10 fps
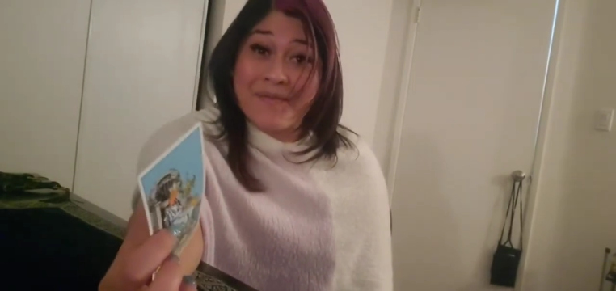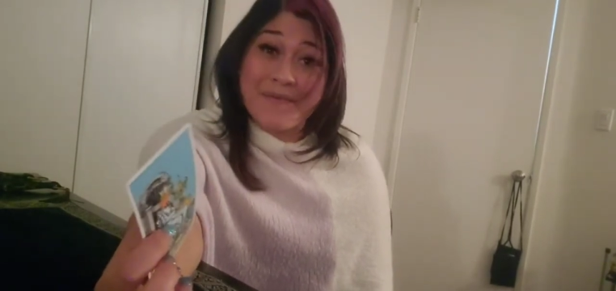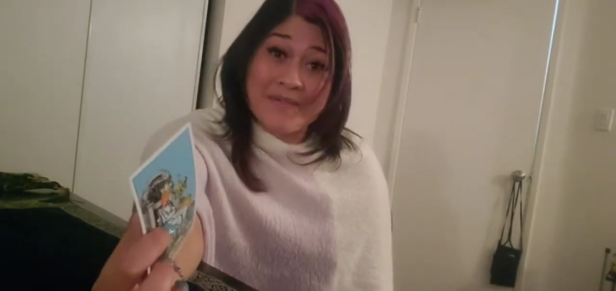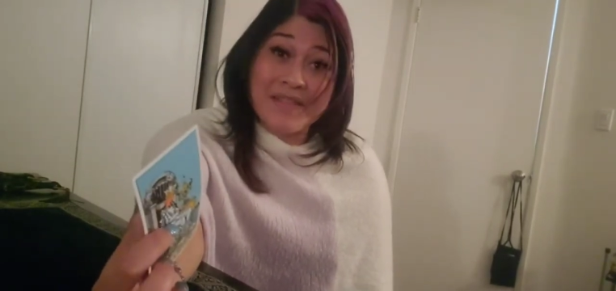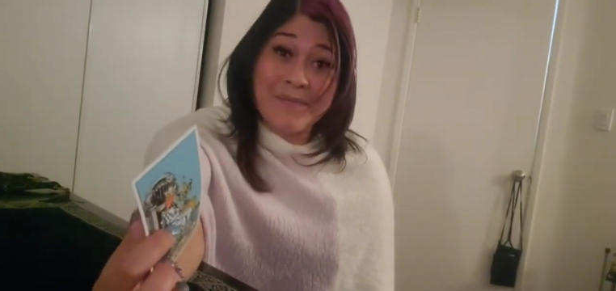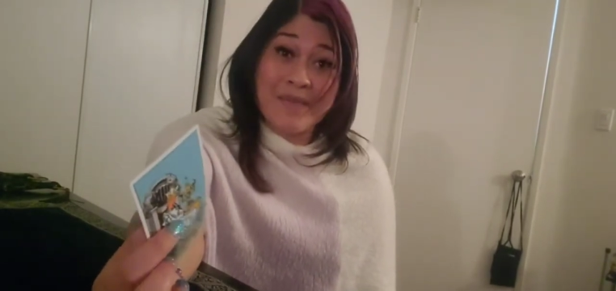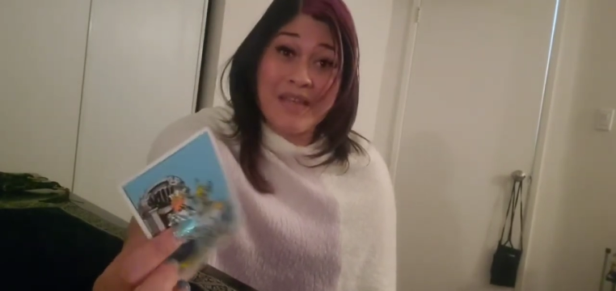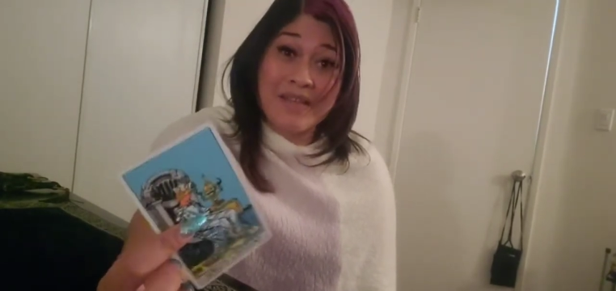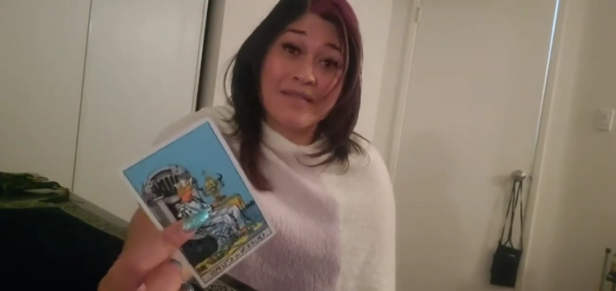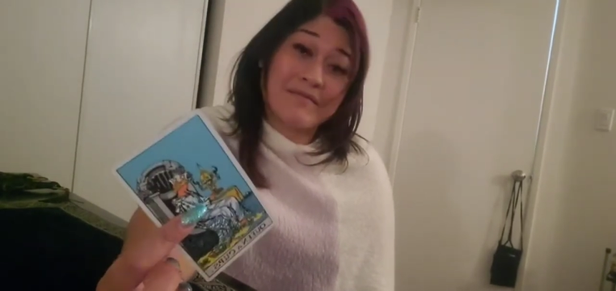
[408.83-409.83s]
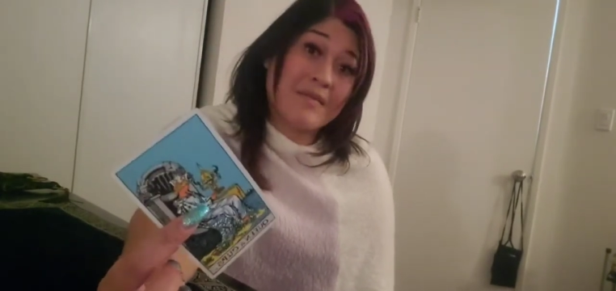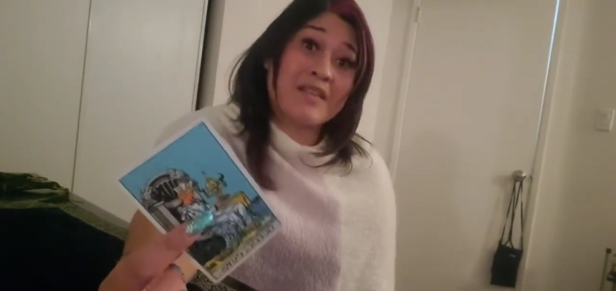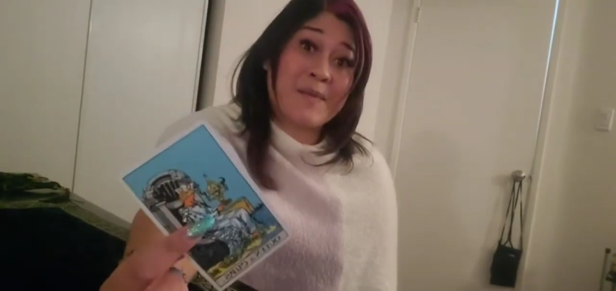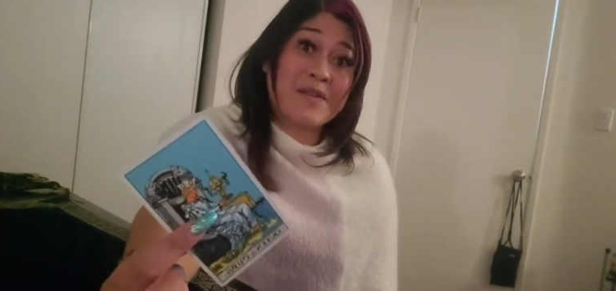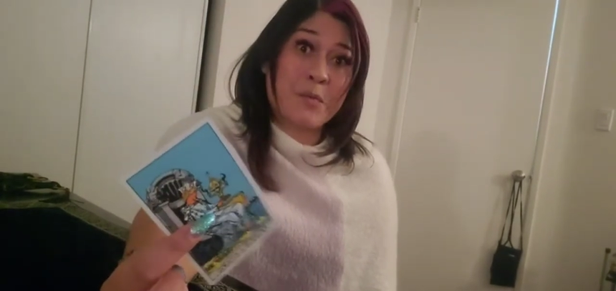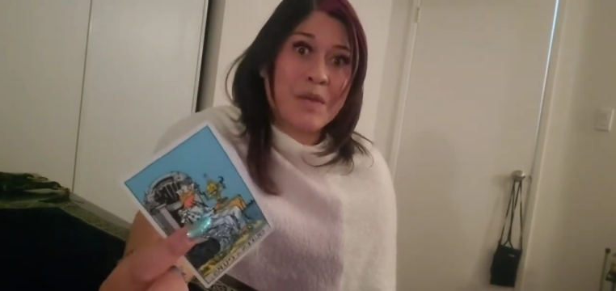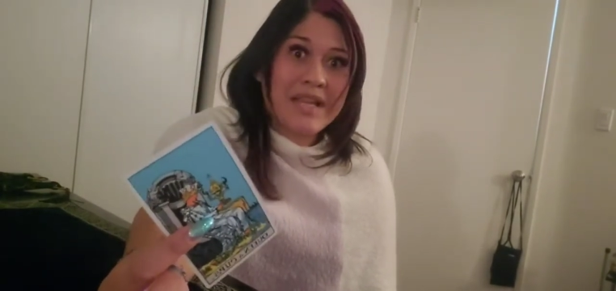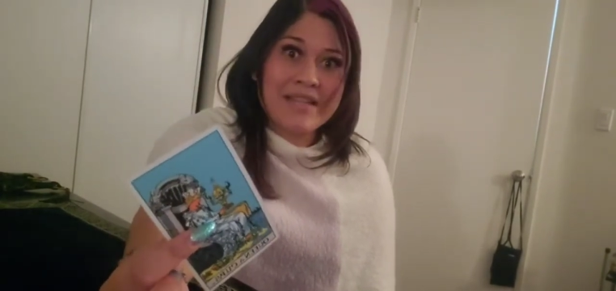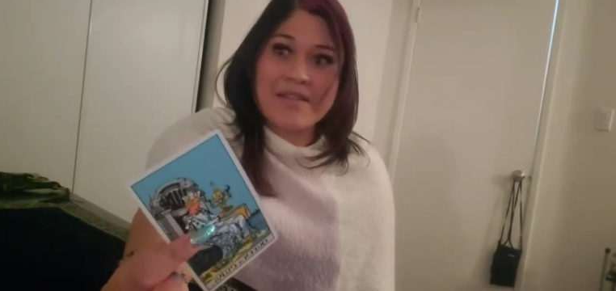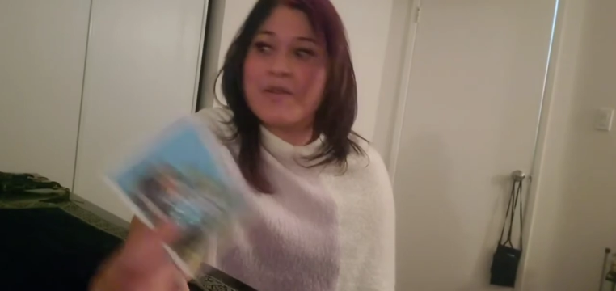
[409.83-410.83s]
something, a special
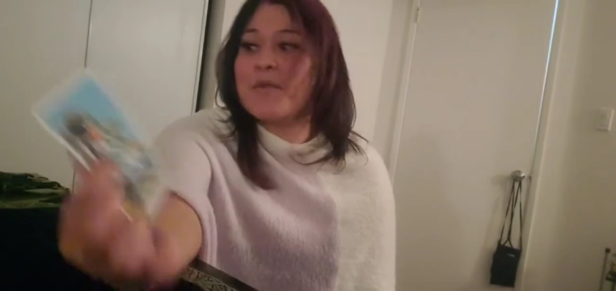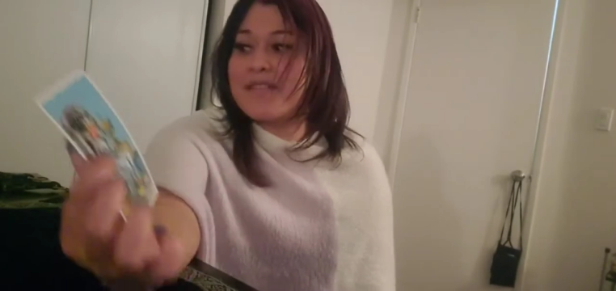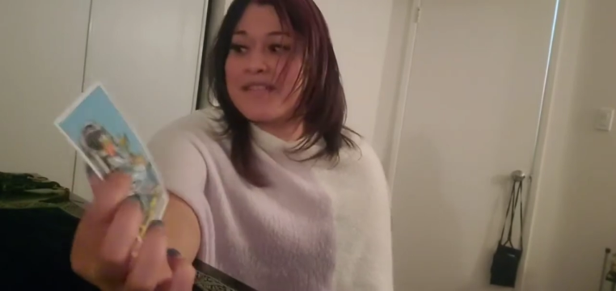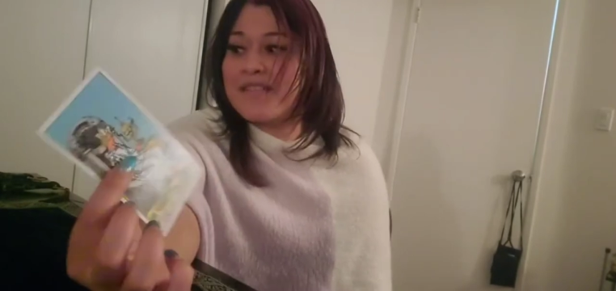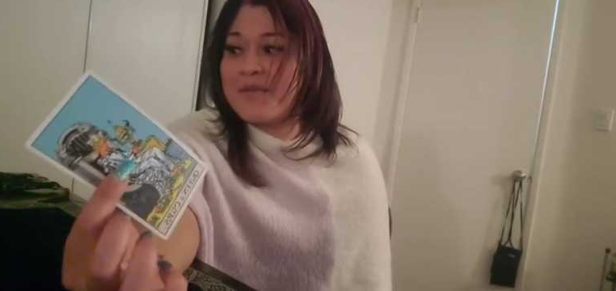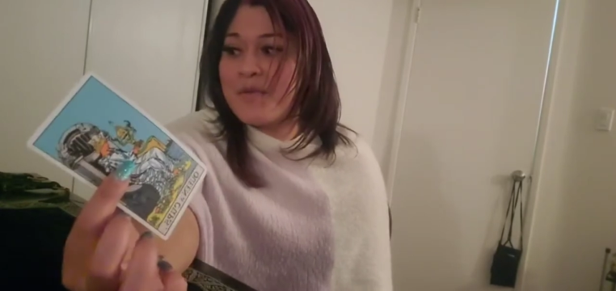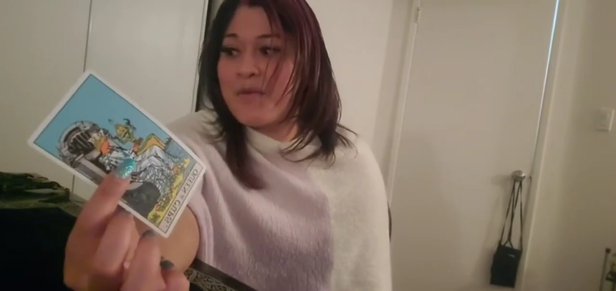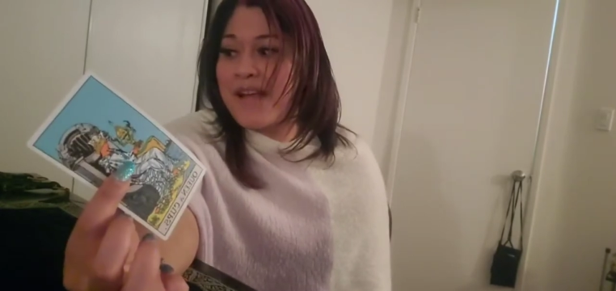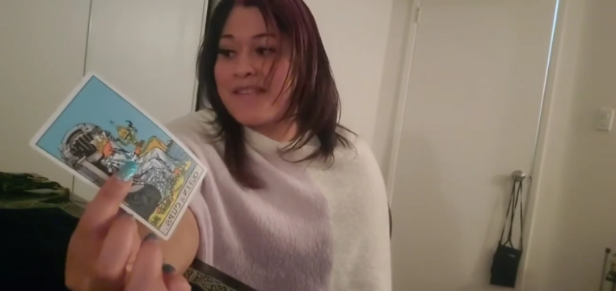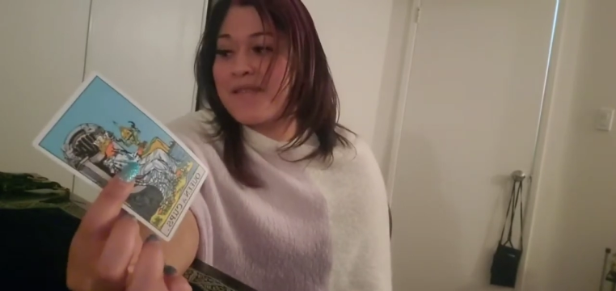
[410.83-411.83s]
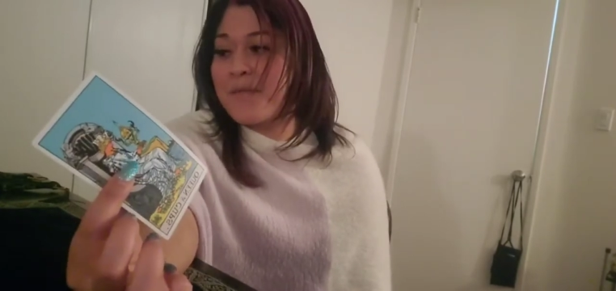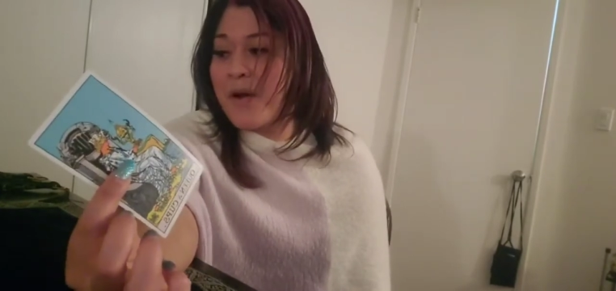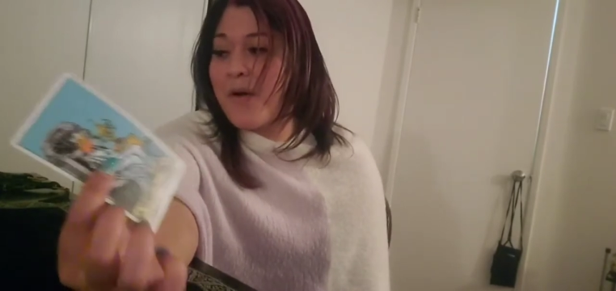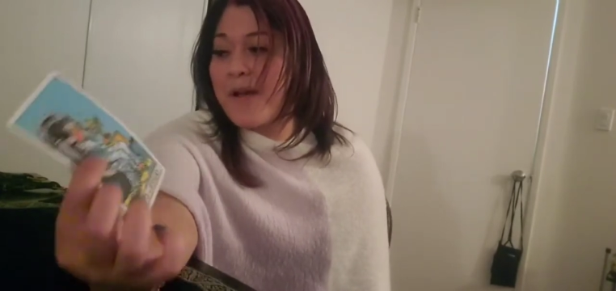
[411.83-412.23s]
meaning to you because there's 2 9s in a row.